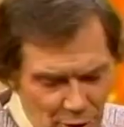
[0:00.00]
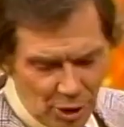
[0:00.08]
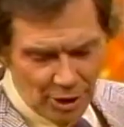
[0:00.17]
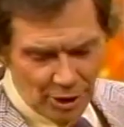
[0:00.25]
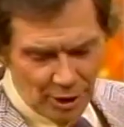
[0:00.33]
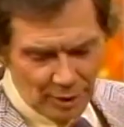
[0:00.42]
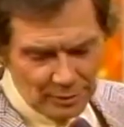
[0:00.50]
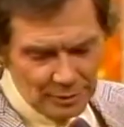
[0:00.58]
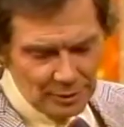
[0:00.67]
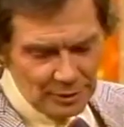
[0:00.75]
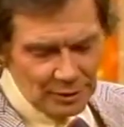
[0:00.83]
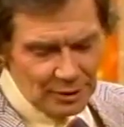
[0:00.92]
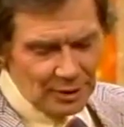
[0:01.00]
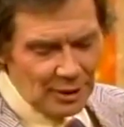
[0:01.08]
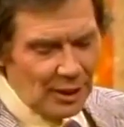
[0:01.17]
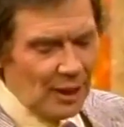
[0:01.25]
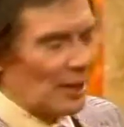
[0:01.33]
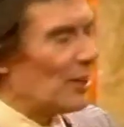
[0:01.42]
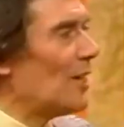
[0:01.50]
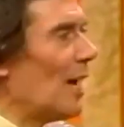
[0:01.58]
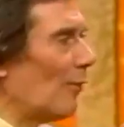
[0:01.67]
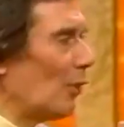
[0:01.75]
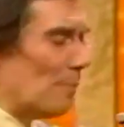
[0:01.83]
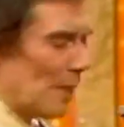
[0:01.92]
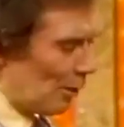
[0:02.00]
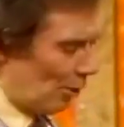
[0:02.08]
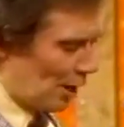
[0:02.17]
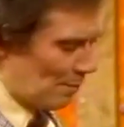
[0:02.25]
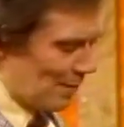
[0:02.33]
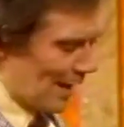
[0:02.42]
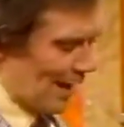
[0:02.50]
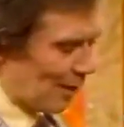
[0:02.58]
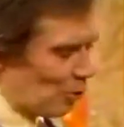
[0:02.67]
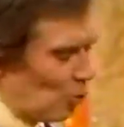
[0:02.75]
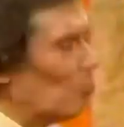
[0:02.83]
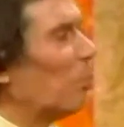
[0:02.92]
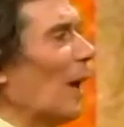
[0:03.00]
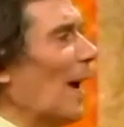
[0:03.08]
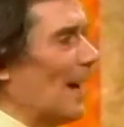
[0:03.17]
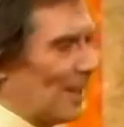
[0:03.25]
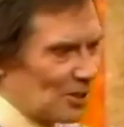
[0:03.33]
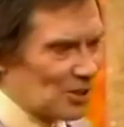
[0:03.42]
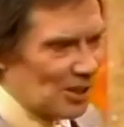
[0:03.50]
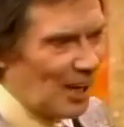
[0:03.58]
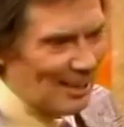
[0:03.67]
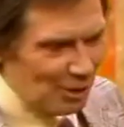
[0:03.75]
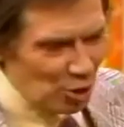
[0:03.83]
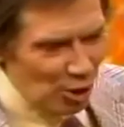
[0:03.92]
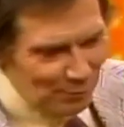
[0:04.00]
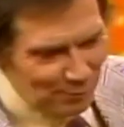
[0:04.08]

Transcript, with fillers: daughter, Never marry a man who blinks like your